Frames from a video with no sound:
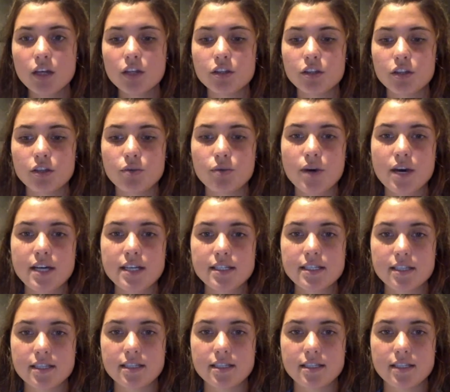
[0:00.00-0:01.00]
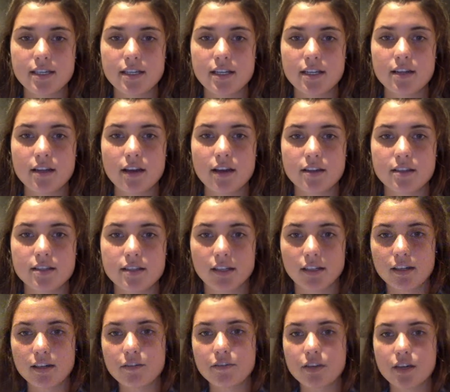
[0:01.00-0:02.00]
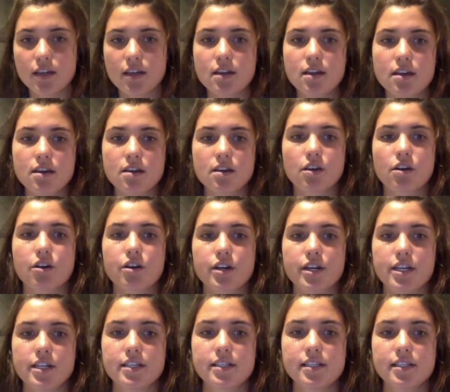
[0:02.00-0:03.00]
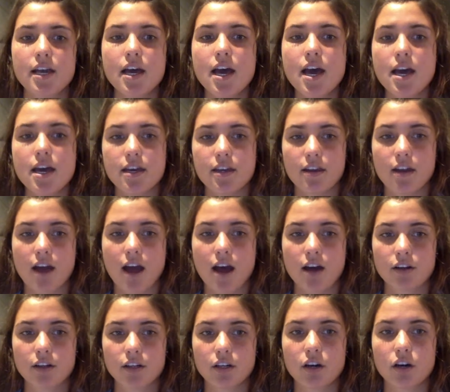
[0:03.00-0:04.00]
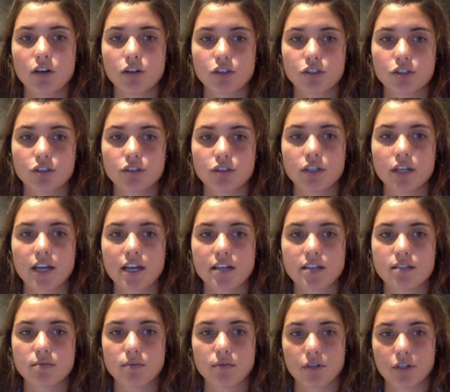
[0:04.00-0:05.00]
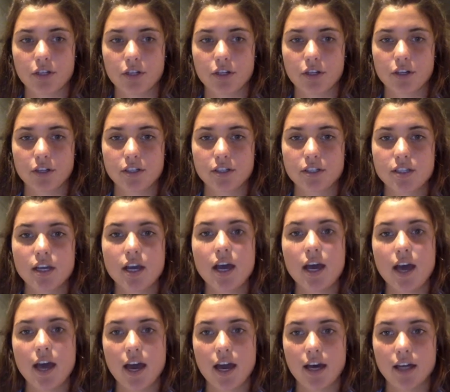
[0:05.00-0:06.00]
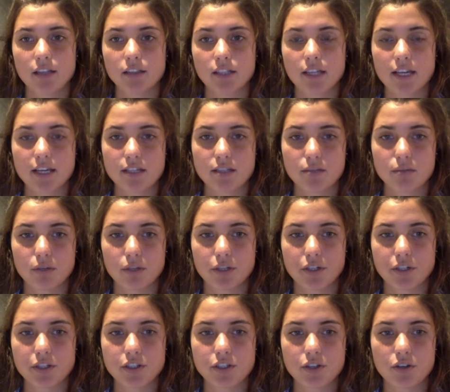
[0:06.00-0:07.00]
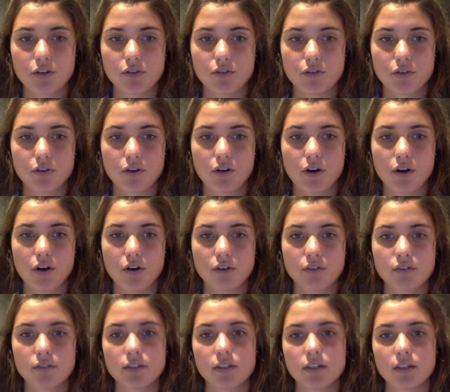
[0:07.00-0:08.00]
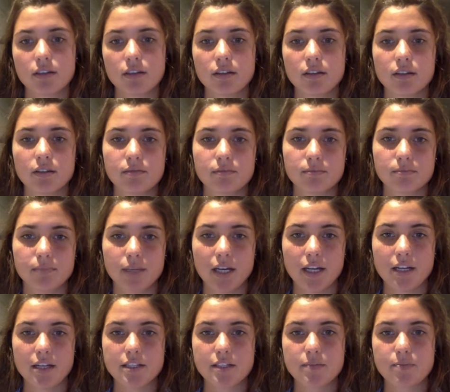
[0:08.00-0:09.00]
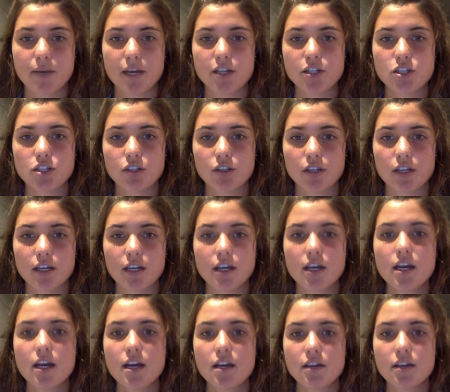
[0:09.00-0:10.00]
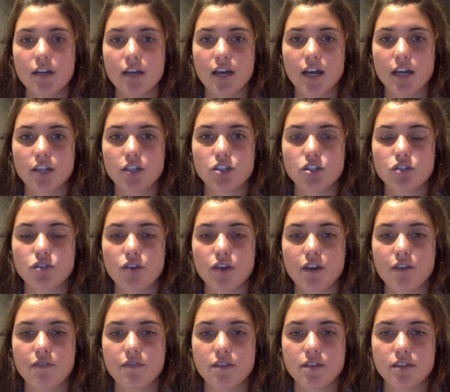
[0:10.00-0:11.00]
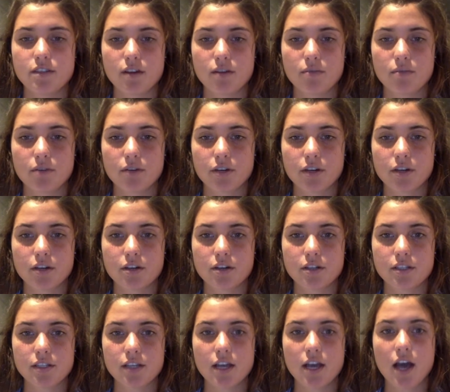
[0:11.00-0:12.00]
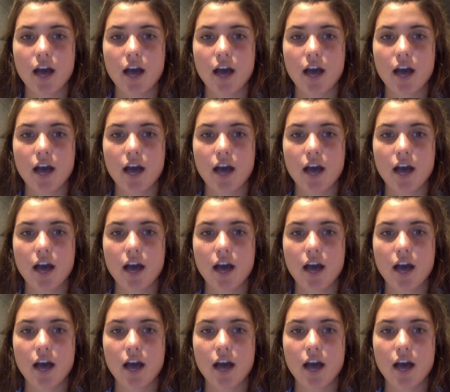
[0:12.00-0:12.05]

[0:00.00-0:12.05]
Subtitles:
The US has seen a significant increase in agricultural guest workers and guest workers overall, but especially the H-2A visa workers